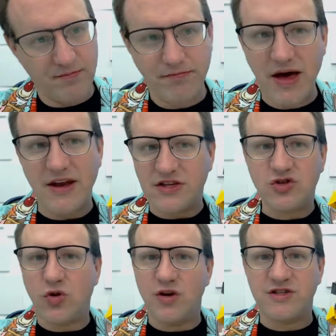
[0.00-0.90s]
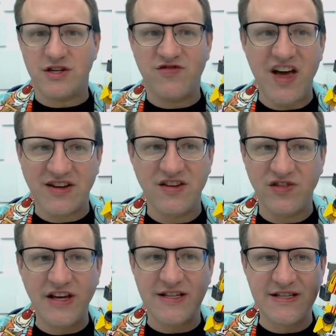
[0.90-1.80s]
Menasor is
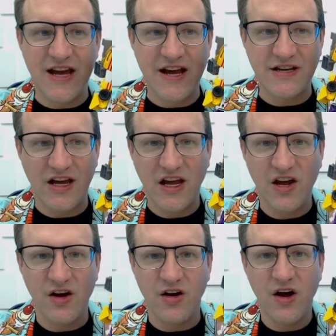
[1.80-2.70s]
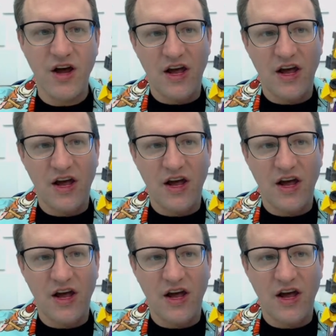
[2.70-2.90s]
effectively standing here,